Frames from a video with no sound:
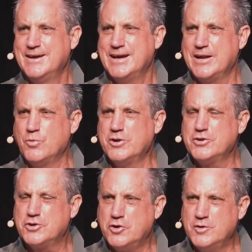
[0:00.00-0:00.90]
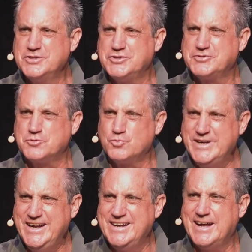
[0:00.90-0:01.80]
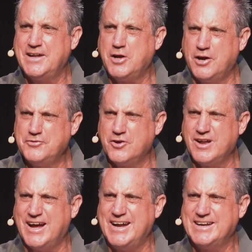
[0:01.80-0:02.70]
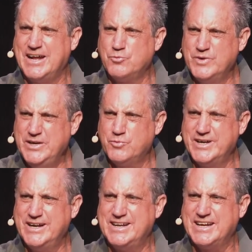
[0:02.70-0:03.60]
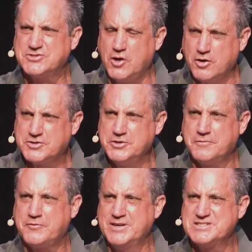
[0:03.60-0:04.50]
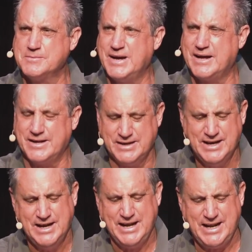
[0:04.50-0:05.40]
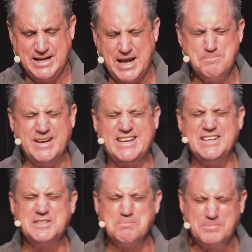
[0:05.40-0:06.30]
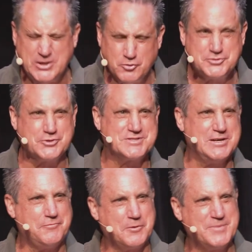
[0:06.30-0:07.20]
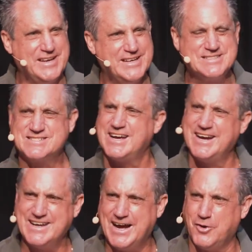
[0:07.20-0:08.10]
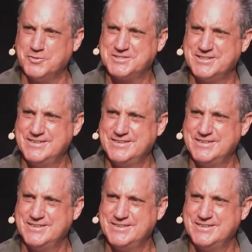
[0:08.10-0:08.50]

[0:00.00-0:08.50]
And I want to encourage you to read and underline and reread and talk to your friends about it and begin to build yourself from the inside out.